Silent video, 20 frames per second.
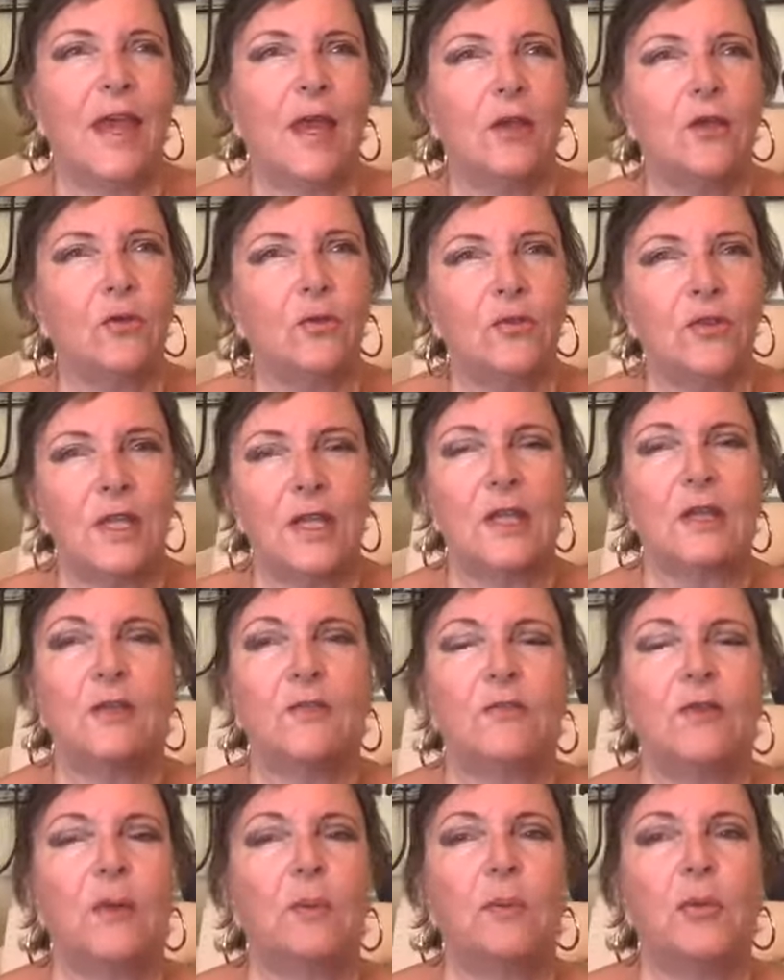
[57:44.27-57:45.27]
you think of
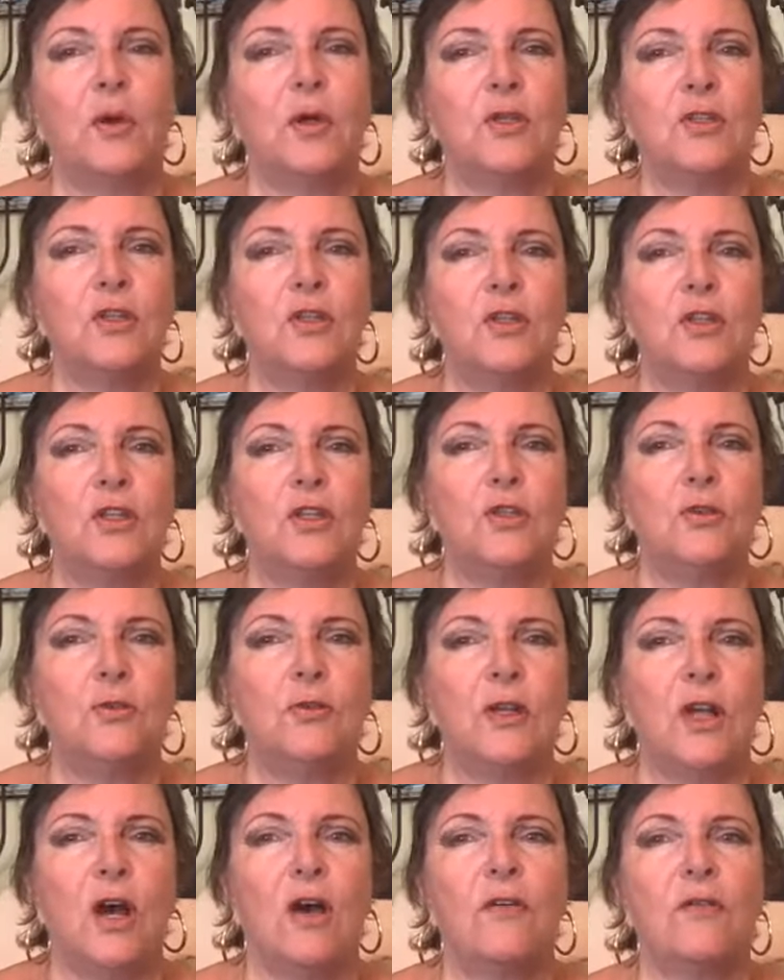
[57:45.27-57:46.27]
that person that you
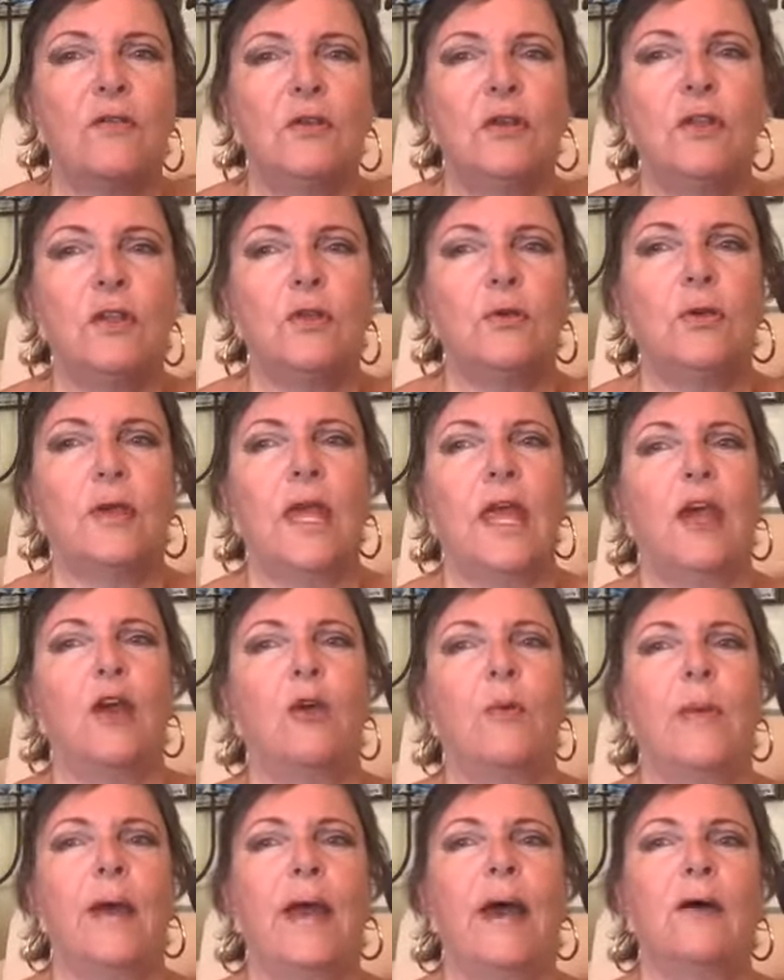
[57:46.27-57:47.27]
love and that you care
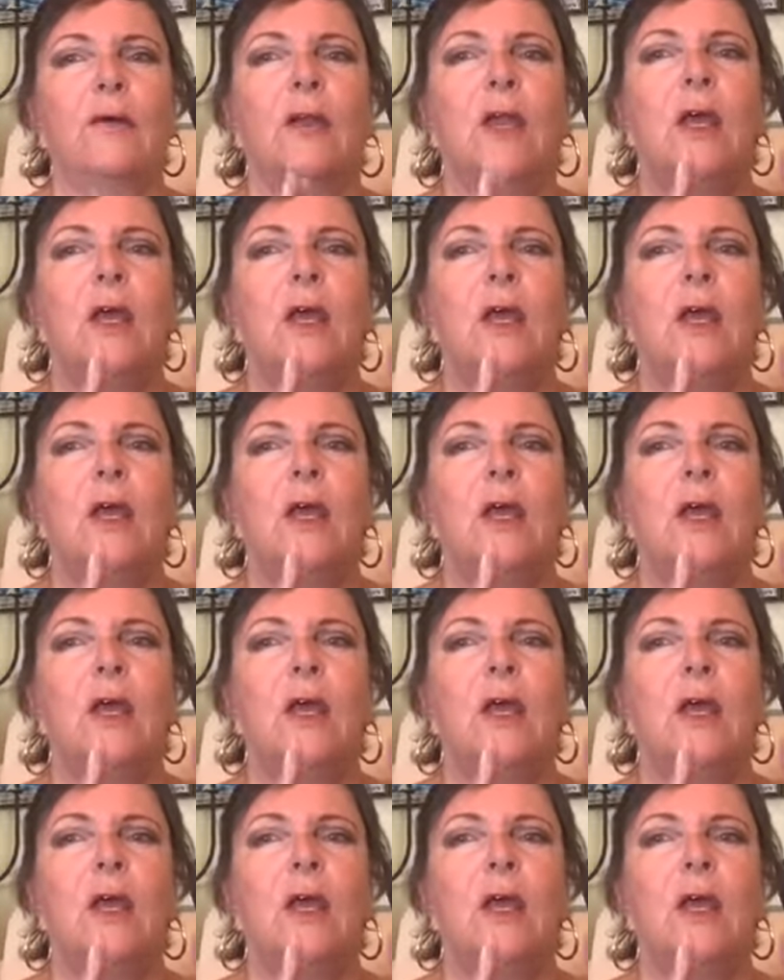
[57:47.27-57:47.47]
about,